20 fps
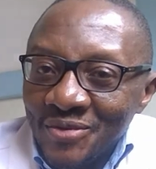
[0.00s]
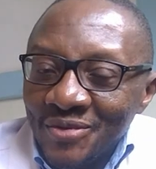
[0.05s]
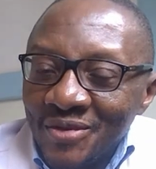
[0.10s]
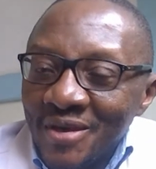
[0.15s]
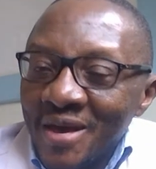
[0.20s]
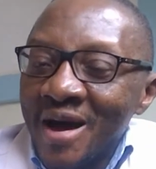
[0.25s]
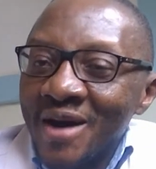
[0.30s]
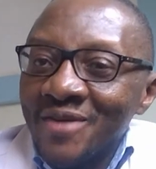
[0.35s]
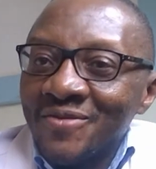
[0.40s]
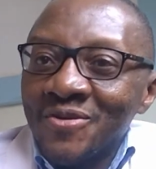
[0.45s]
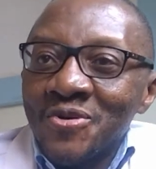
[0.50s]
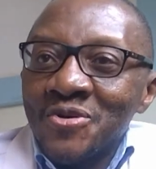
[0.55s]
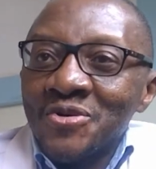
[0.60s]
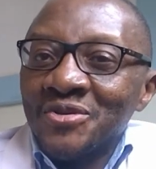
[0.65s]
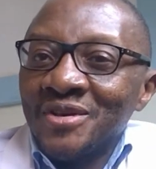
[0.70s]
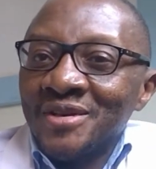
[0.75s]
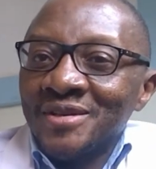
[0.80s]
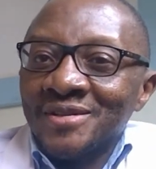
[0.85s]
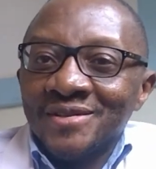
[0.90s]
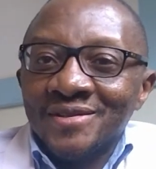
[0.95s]
they have all
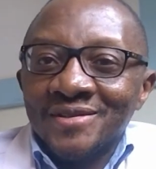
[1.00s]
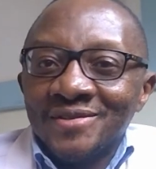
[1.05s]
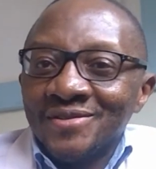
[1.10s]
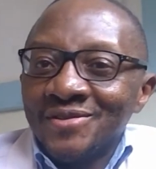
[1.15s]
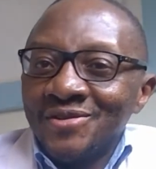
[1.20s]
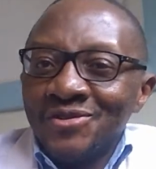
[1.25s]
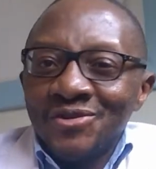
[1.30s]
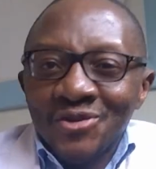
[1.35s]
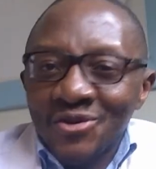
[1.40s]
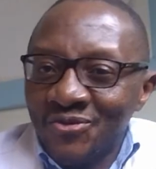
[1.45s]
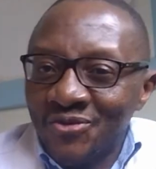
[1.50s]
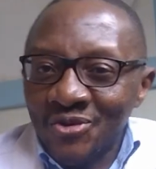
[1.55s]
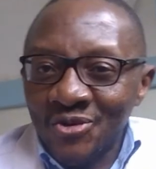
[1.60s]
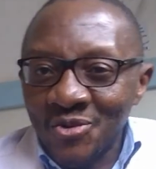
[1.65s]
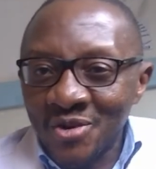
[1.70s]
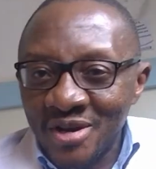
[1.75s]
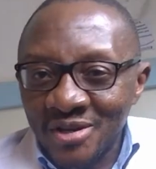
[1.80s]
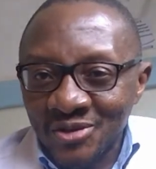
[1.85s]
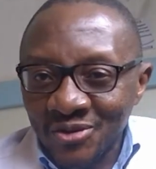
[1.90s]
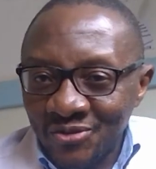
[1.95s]
these novel
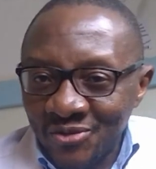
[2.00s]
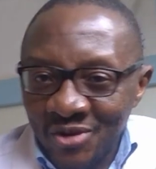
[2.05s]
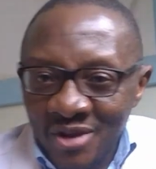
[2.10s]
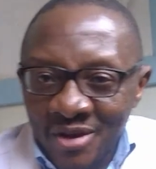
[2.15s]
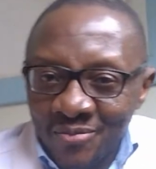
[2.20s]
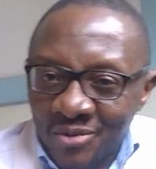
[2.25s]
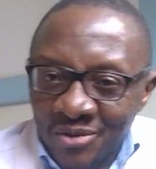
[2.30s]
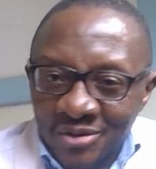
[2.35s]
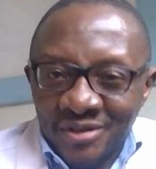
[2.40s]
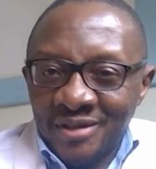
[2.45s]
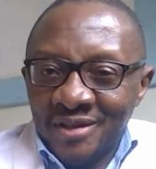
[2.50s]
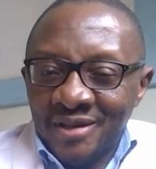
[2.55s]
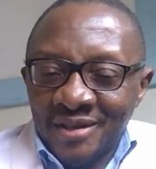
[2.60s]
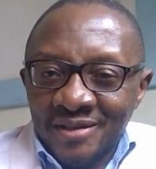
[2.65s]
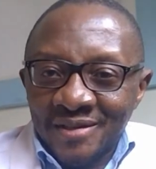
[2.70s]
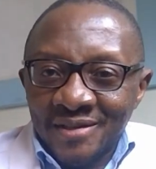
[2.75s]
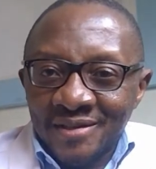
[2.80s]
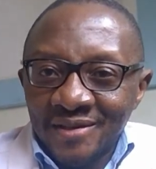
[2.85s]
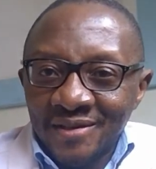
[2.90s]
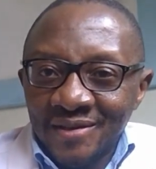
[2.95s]
ways of doing
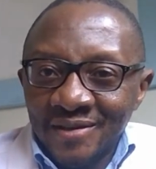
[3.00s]
procedures.